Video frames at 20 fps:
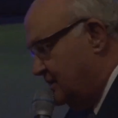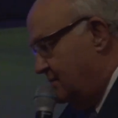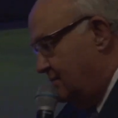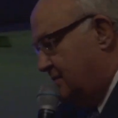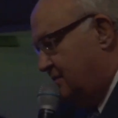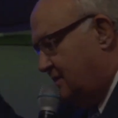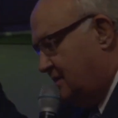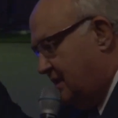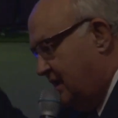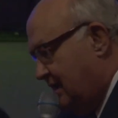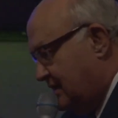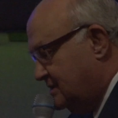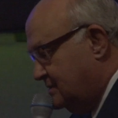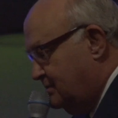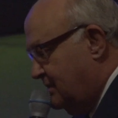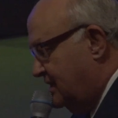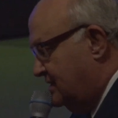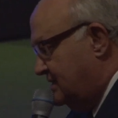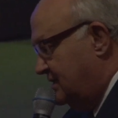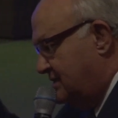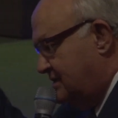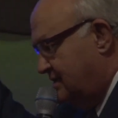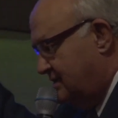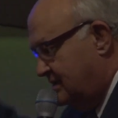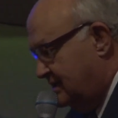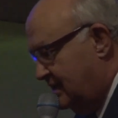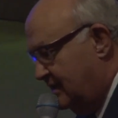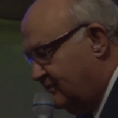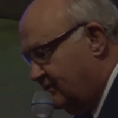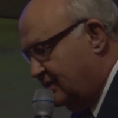and text messages
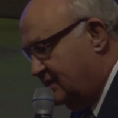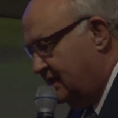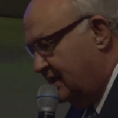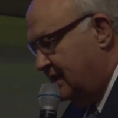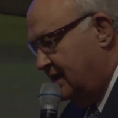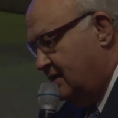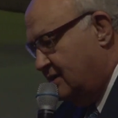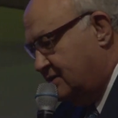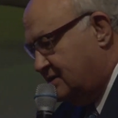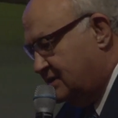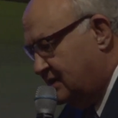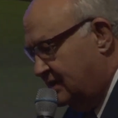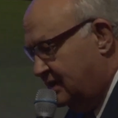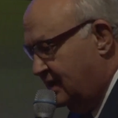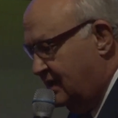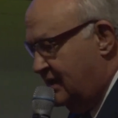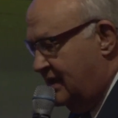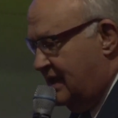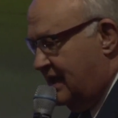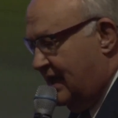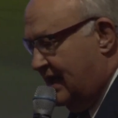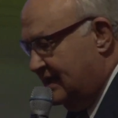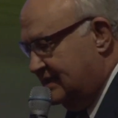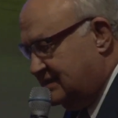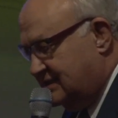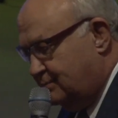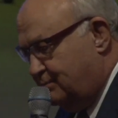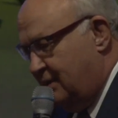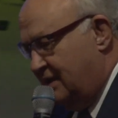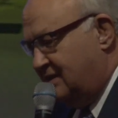and everything else, and I
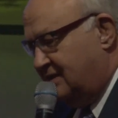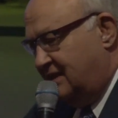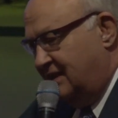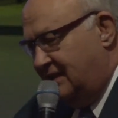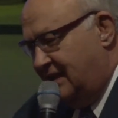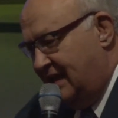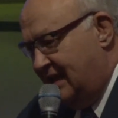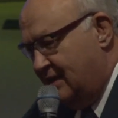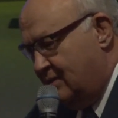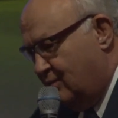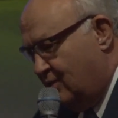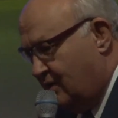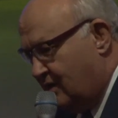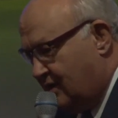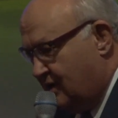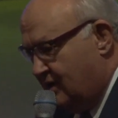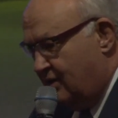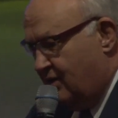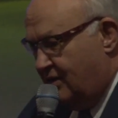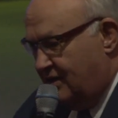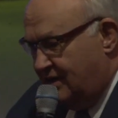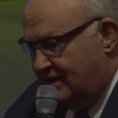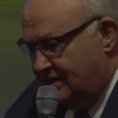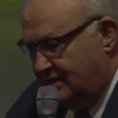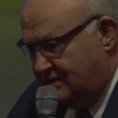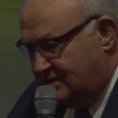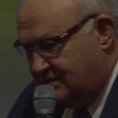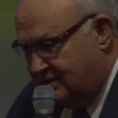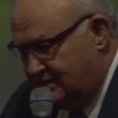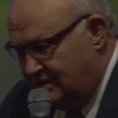spent the day working on it
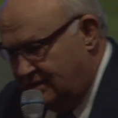as